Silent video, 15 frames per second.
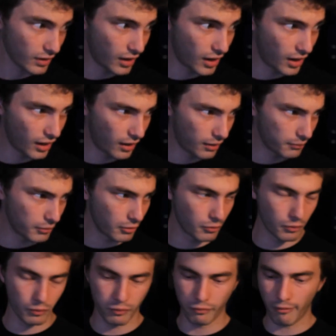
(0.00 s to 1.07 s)

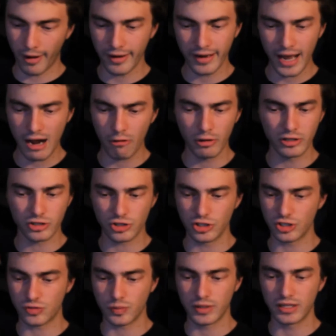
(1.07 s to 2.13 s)
Right now, it's
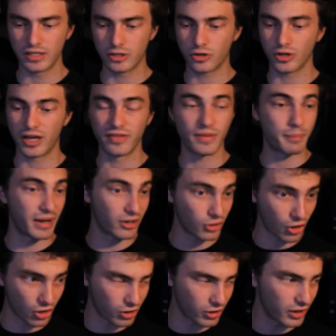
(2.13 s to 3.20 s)
just we need to create the
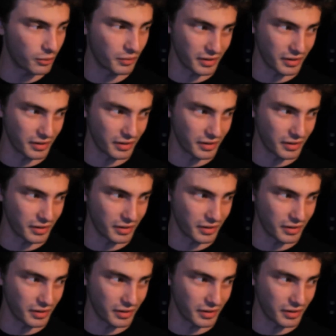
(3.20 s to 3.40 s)
banner art and